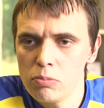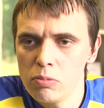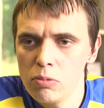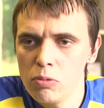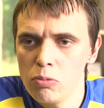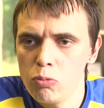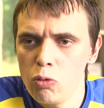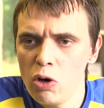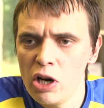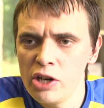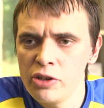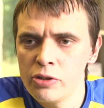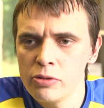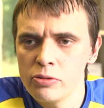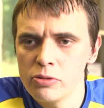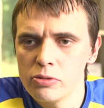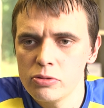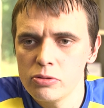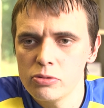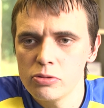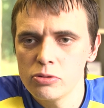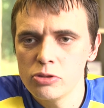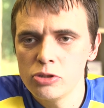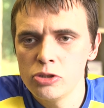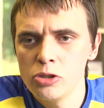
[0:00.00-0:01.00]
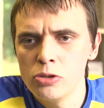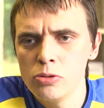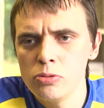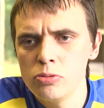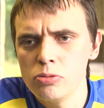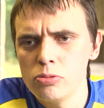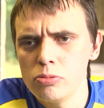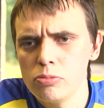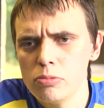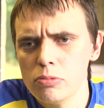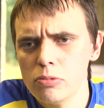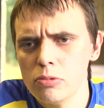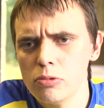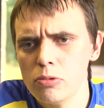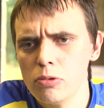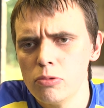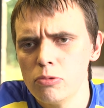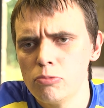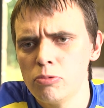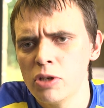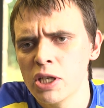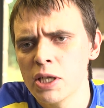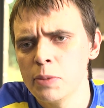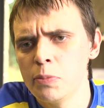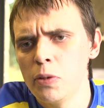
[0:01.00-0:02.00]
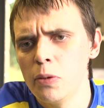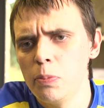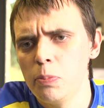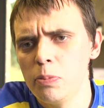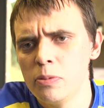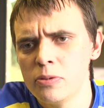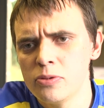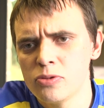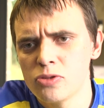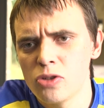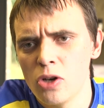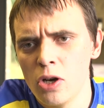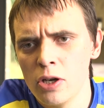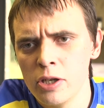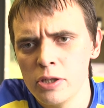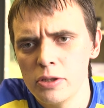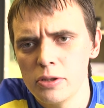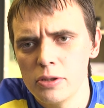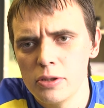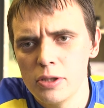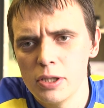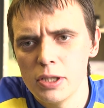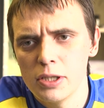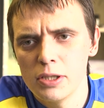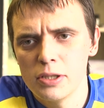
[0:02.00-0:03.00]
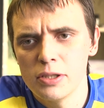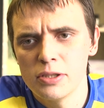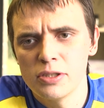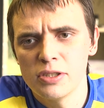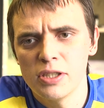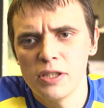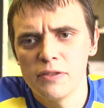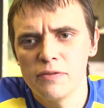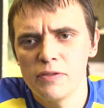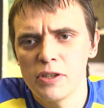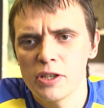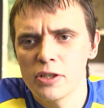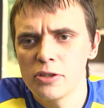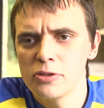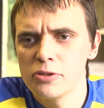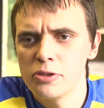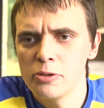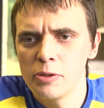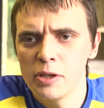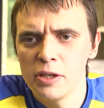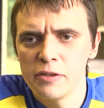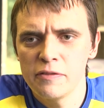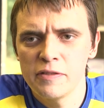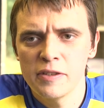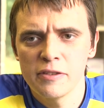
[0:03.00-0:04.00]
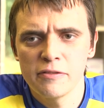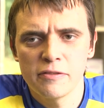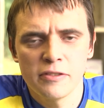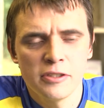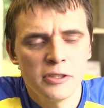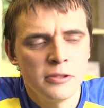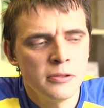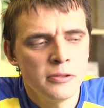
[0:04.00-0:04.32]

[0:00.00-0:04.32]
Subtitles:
why don't you ring them up and try, see if they could do anything for